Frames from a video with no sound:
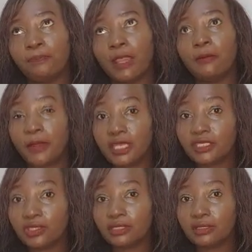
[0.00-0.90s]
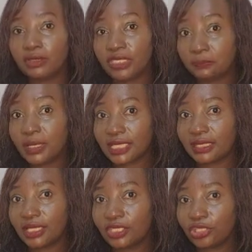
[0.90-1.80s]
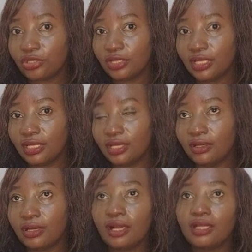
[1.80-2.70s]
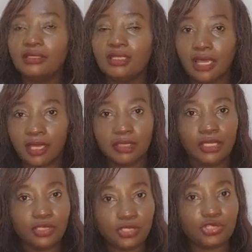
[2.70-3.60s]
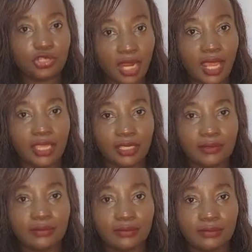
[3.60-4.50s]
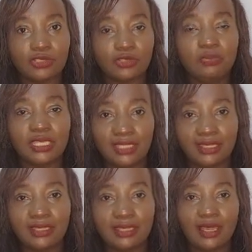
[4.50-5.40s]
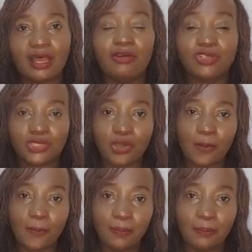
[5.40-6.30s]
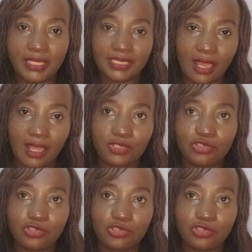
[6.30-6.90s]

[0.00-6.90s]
person who is better than you, and you try to be also better.